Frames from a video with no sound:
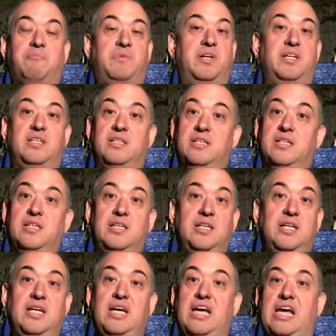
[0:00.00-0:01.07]
But
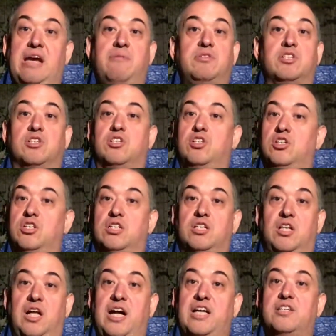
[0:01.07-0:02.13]
it was a good
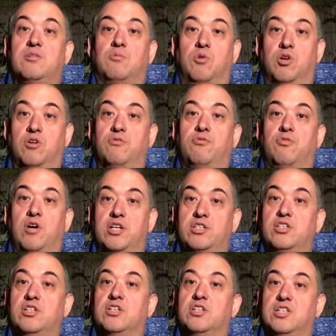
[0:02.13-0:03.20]
client to work for. I
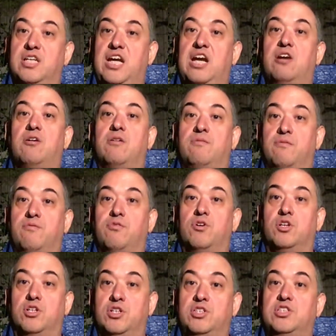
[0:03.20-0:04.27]
took good care of him for a
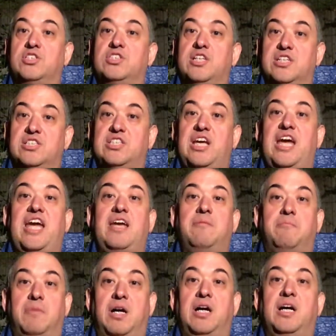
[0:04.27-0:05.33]
good 6 to 8
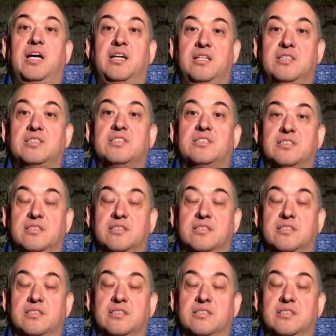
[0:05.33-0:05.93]
months.